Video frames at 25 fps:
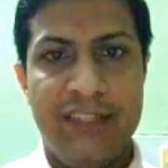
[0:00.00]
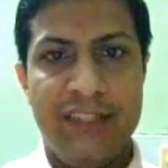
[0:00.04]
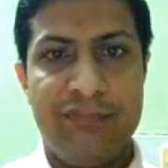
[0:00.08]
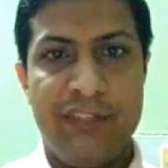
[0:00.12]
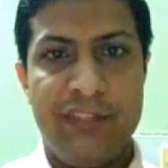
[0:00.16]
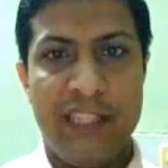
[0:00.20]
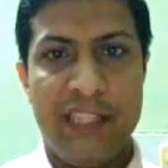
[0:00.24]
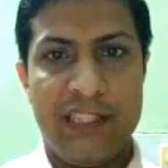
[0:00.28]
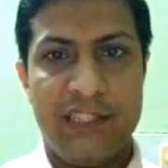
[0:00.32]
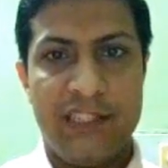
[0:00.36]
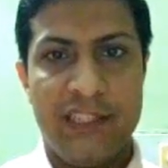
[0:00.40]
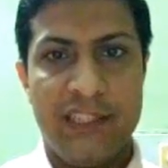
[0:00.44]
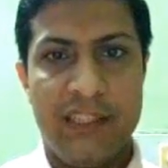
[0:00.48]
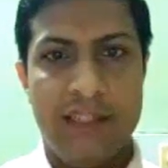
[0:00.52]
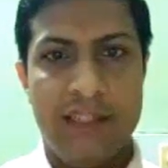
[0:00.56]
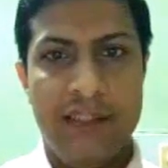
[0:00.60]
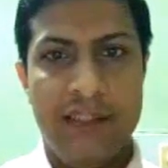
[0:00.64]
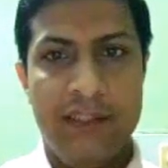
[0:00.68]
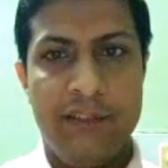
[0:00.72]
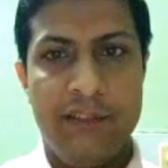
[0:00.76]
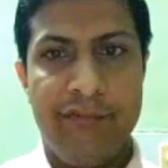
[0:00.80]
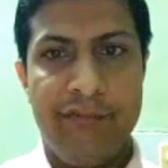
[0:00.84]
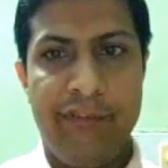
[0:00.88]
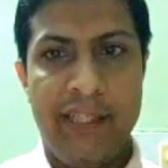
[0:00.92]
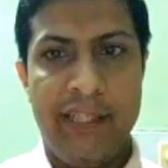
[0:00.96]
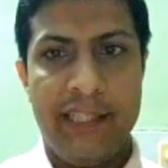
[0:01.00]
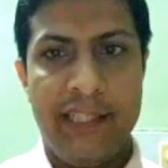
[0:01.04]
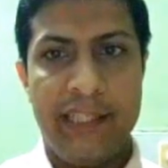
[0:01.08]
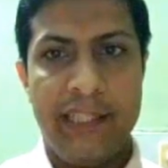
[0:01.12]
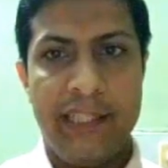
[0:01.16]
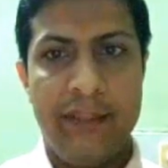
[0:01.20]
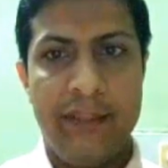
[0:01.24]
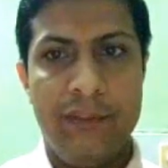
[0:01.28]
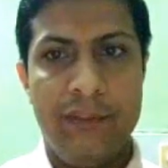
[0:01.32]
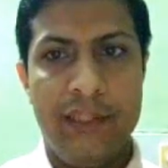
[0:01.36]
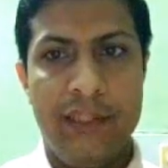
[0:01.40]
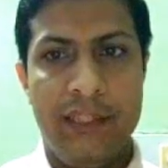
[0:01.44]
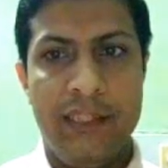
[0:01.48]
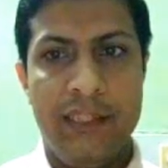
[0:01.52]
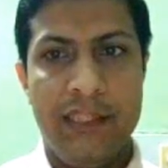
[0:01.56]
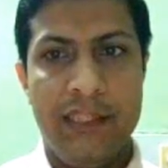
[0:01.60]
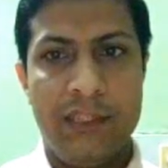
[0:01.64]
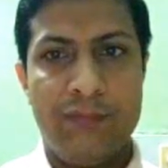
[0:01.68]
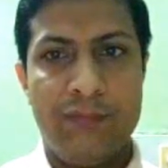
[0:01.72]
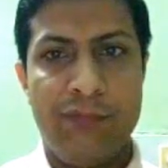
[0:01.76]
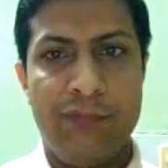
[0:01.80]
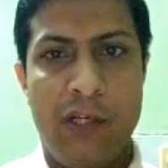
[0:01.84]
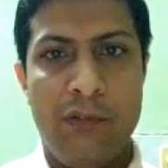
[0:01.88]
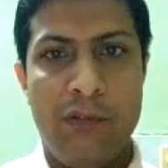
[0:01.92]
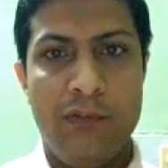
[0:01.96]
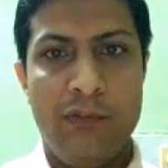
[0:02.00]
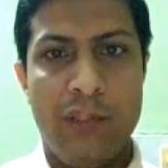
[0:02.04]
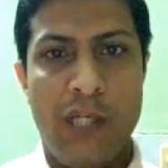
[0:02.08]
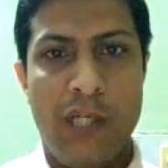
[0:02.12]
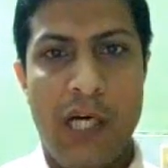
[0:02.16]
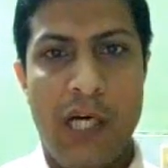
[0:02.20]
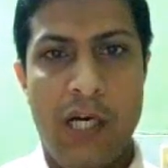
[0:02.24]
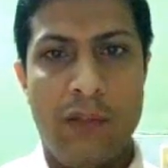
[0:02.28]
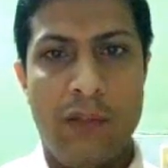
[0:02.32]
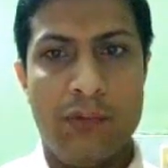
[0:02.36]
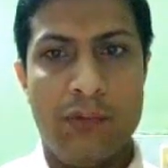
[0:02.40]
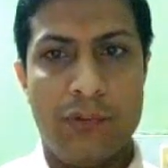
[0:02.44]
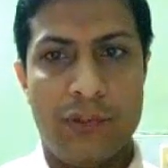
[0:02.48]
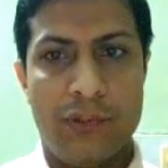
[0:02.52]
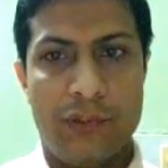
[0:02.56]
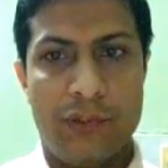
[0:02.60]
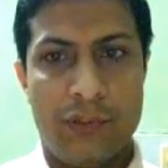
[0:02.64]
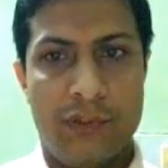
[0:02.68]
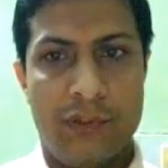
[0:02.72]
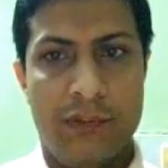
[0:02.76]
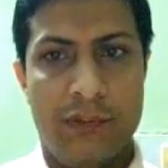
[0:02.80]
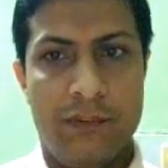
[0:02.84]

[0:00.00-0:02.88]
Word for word: fraction defective is found out.